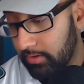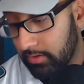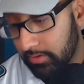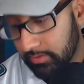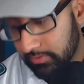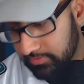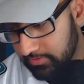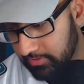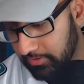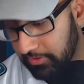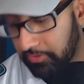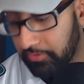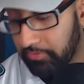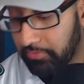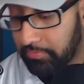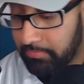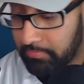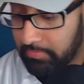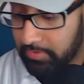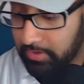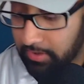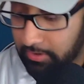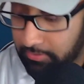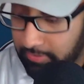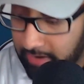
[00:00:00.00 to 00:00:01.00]
So
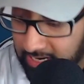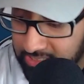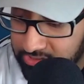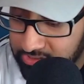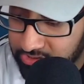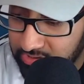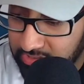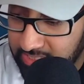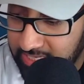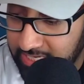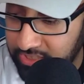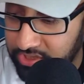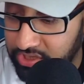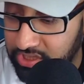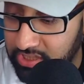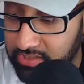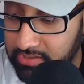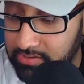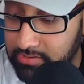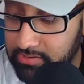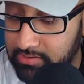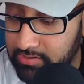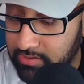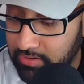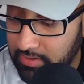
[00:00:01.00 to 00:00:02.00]

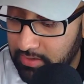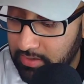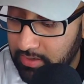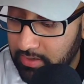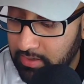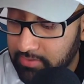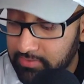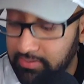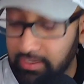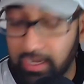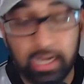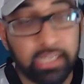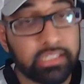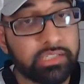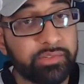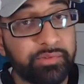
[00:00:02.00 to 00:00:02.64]
congratulations to us